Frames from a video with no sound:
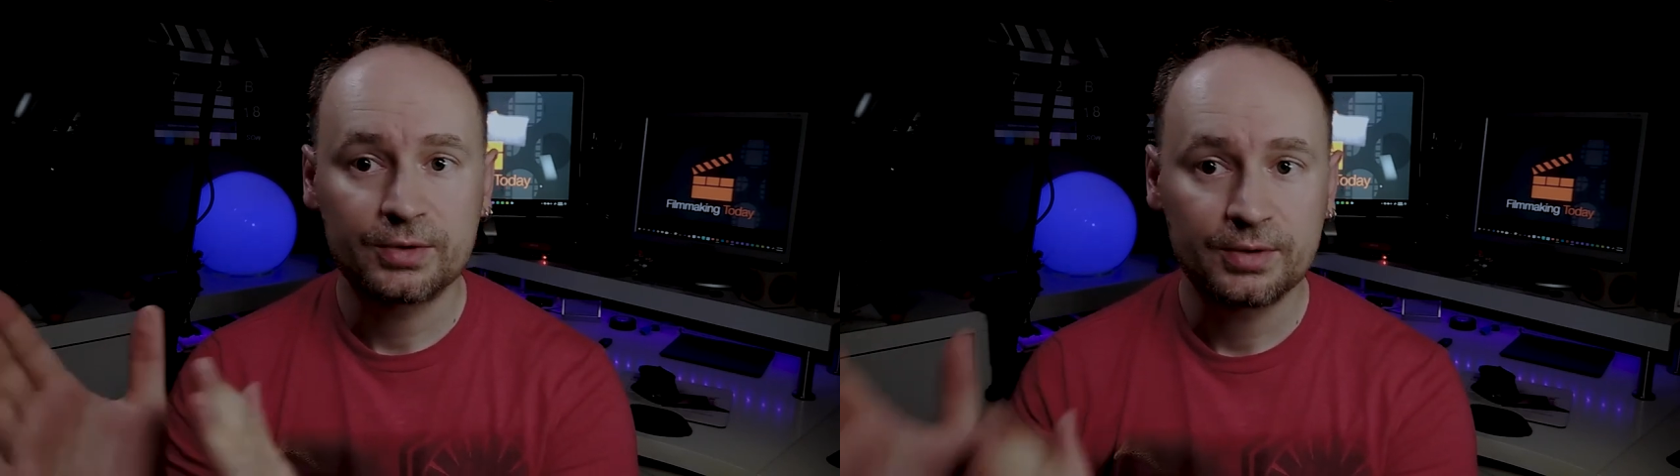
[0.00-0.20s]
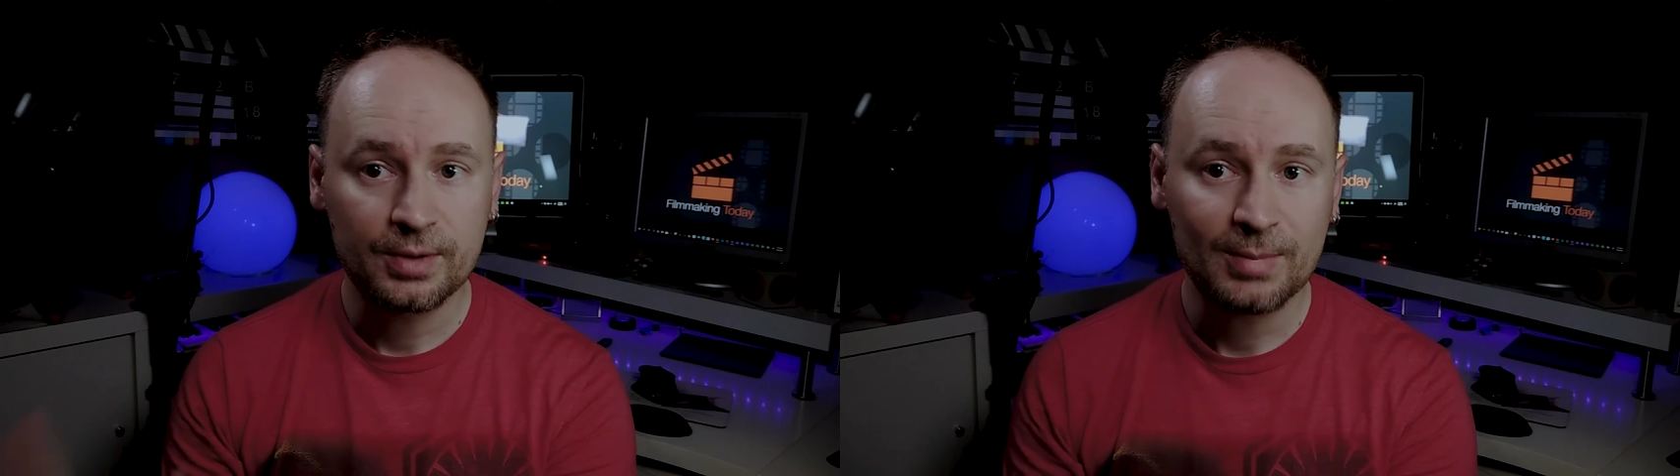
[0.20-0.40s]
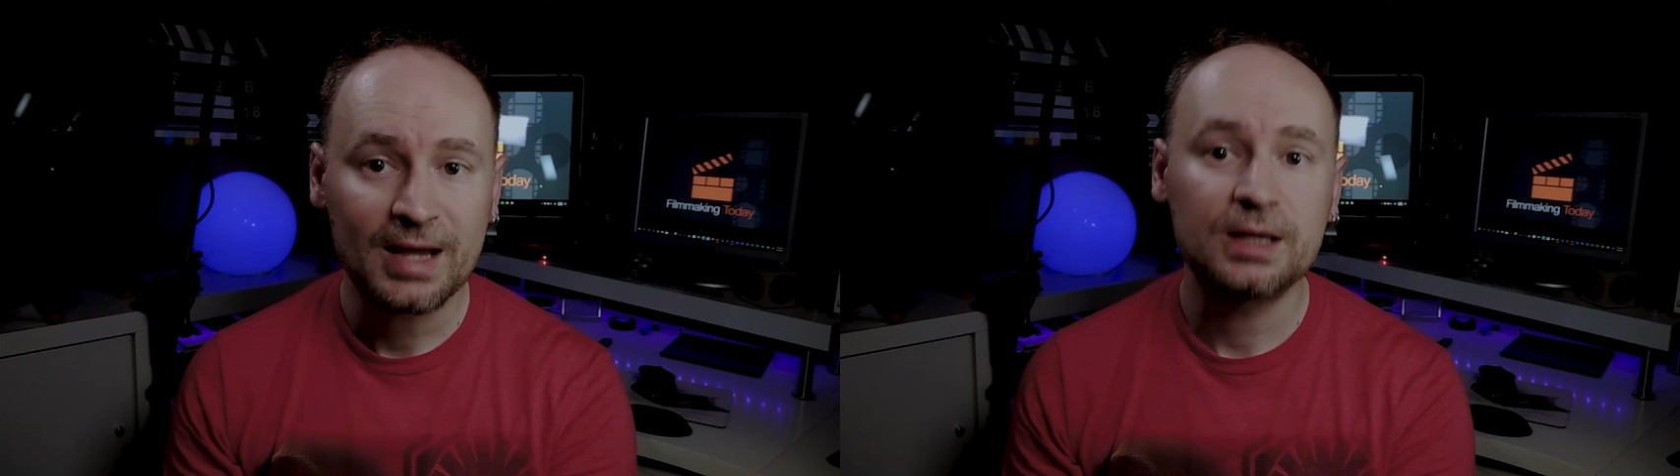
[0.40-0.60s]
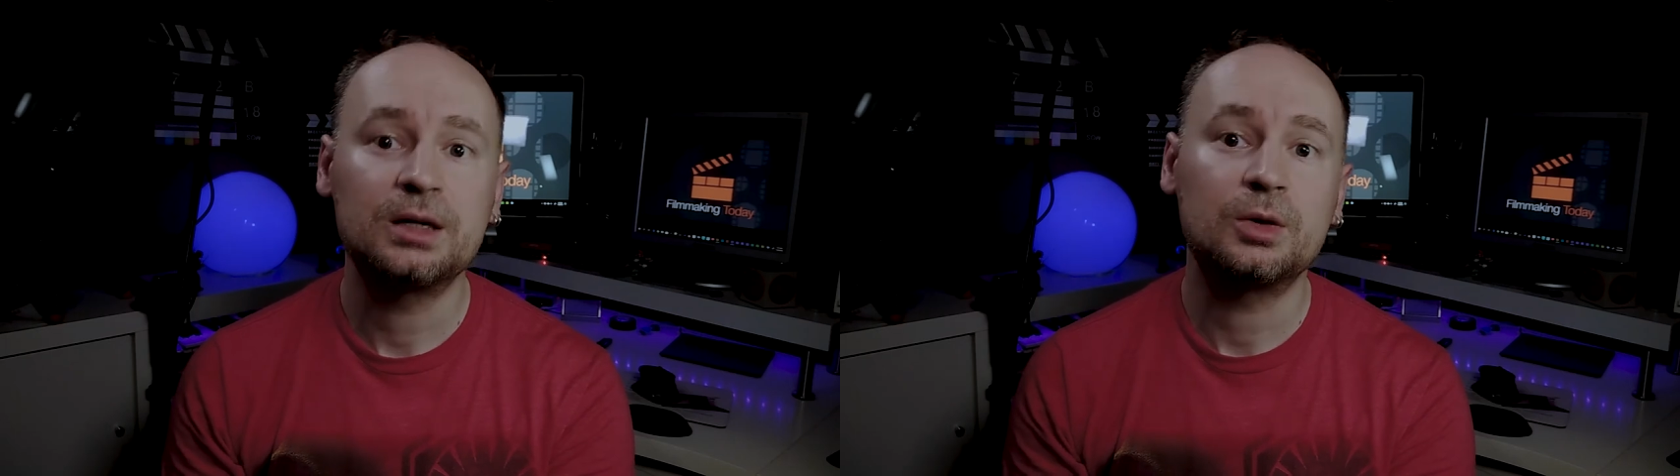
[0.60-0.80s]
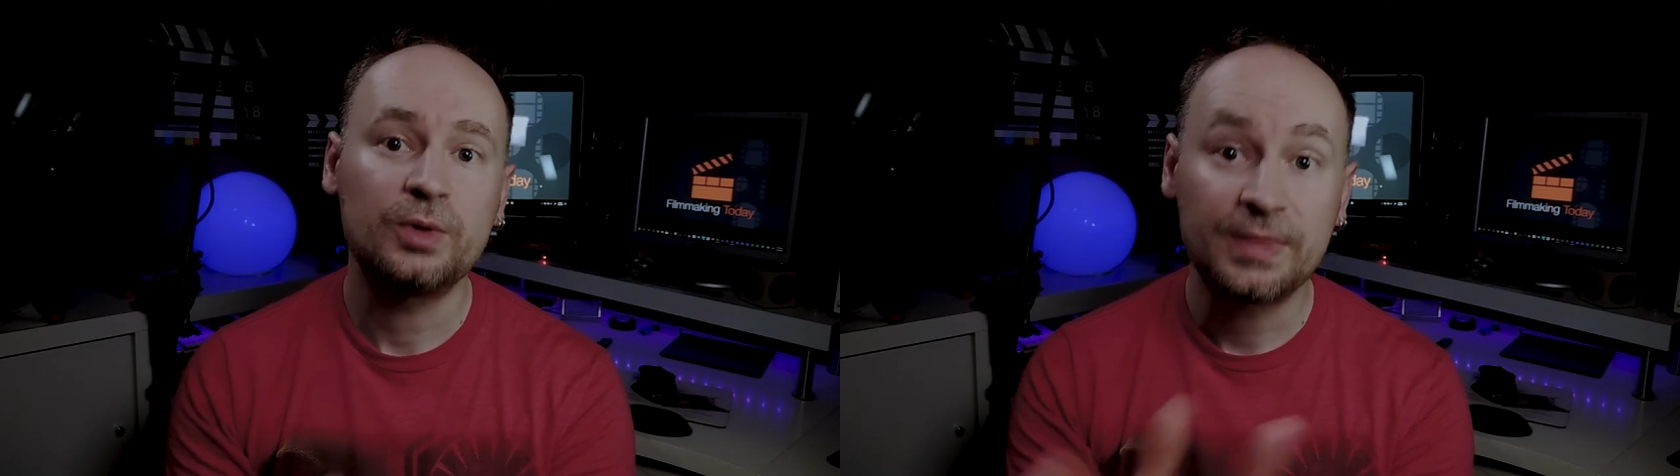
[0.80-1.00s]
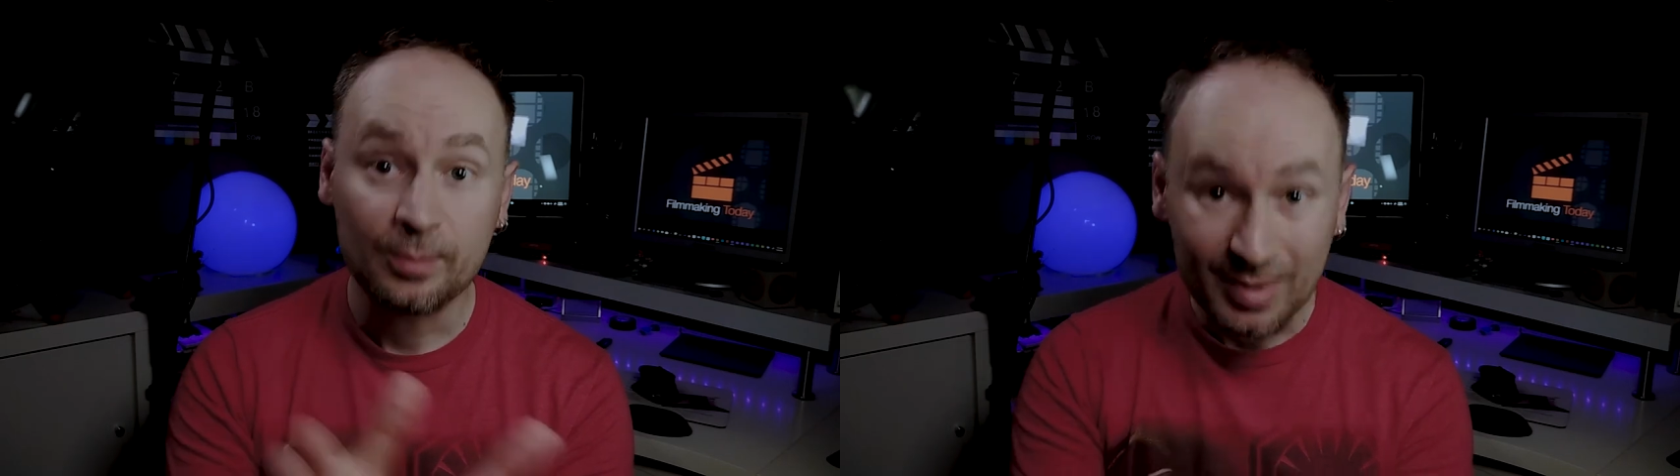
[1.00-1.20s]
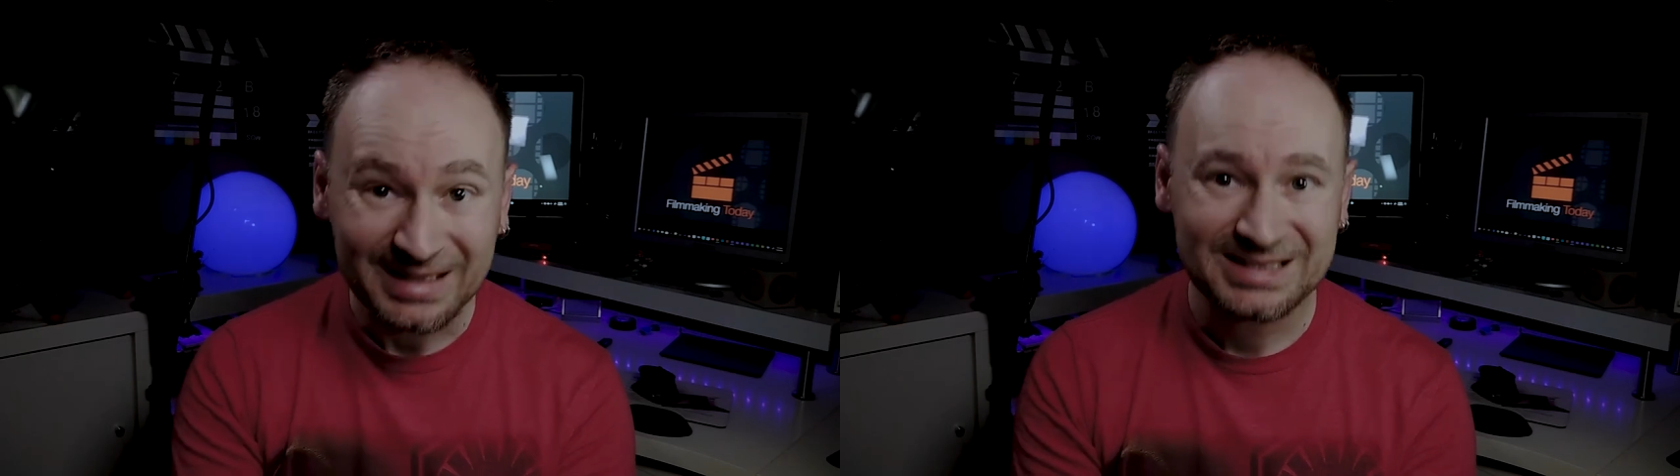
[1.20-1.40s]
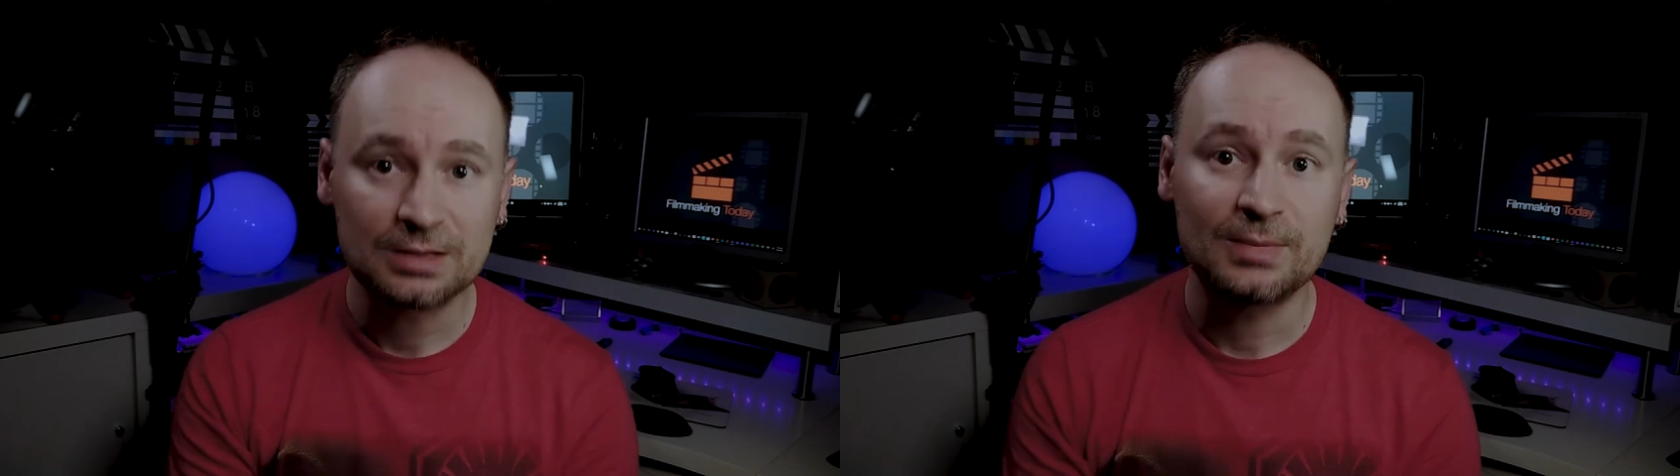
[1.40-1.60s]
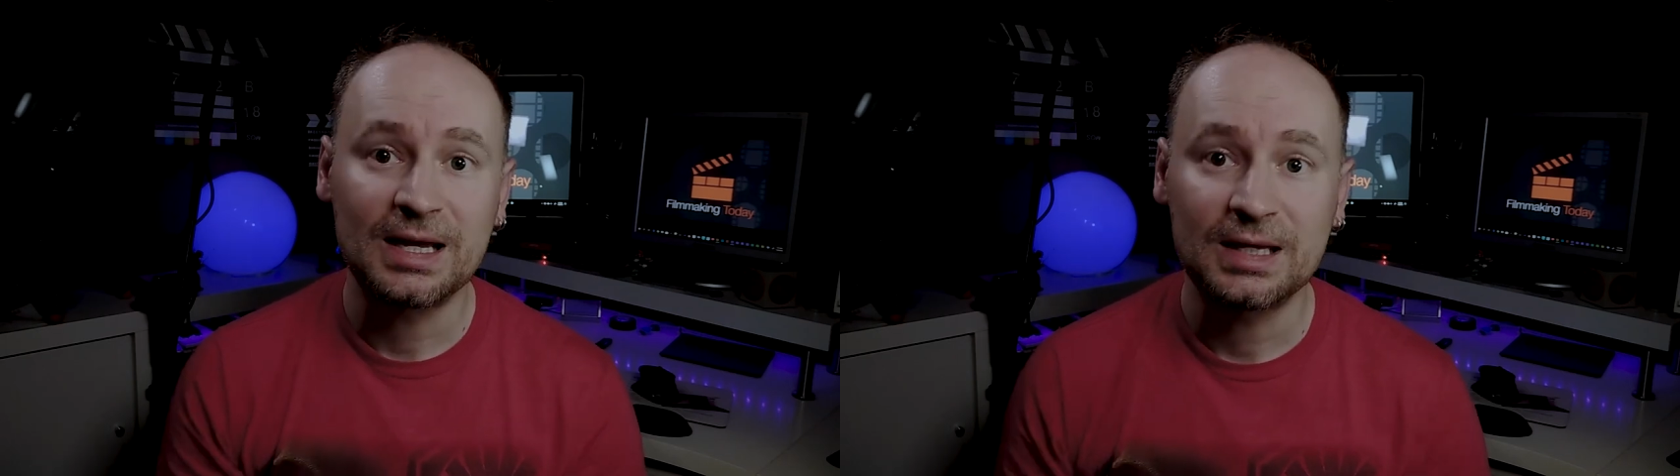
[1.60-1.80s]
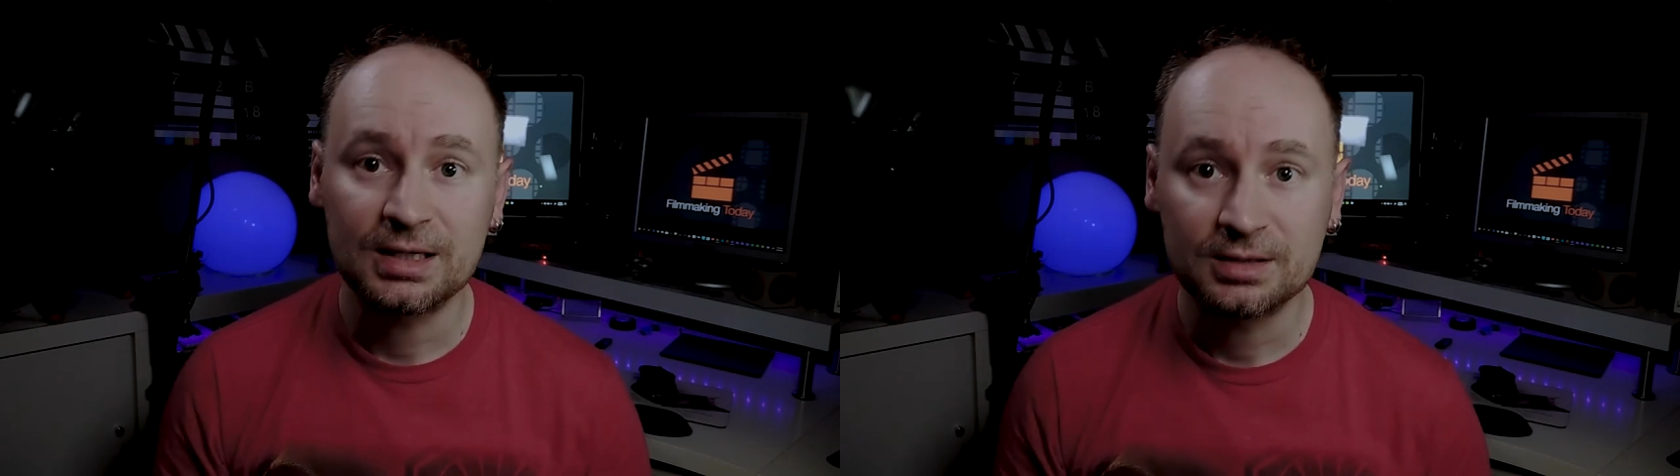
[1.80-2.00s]
the mic, with the built-in
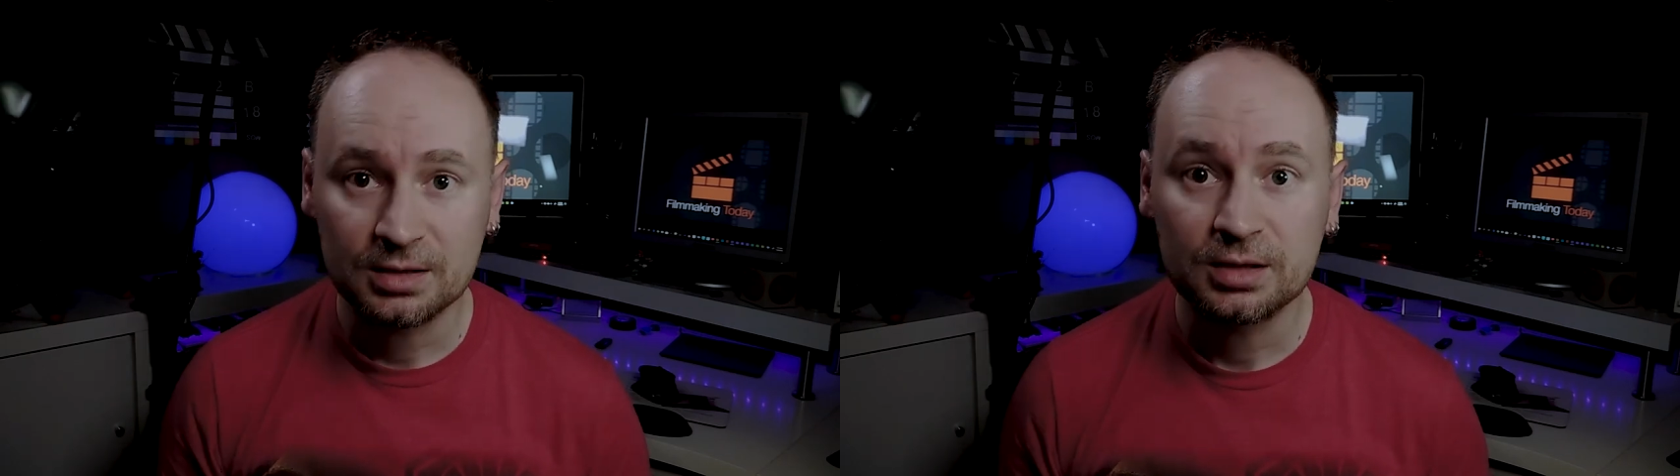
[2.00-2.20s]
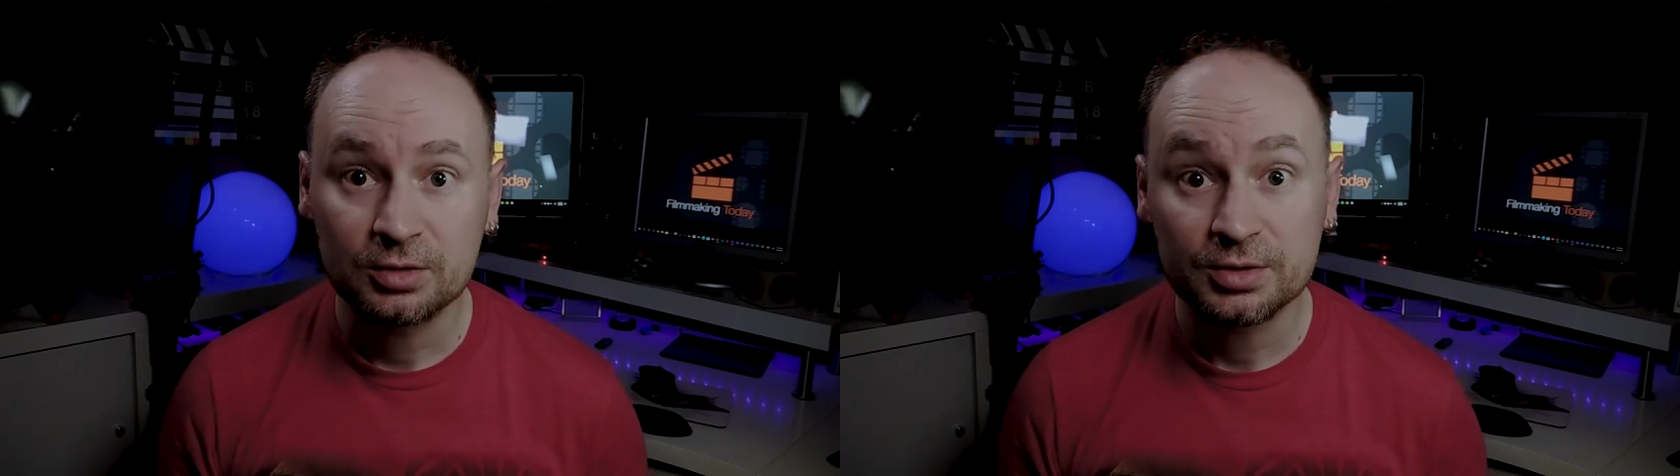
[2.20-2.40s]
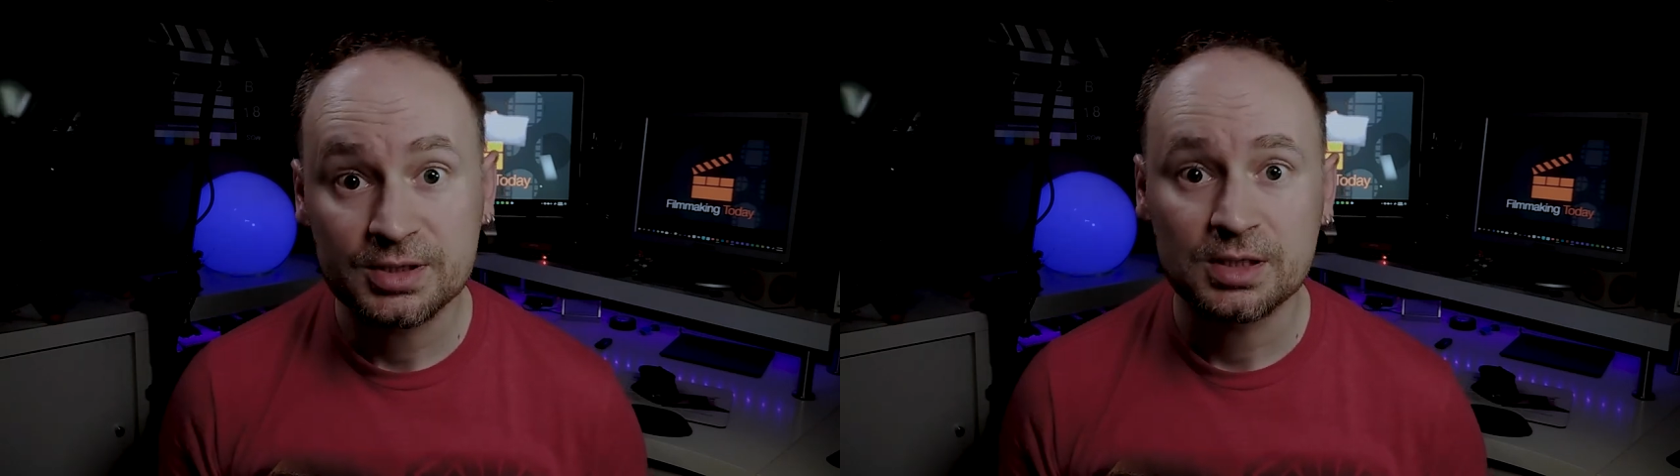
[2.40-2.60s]
mic, and you'll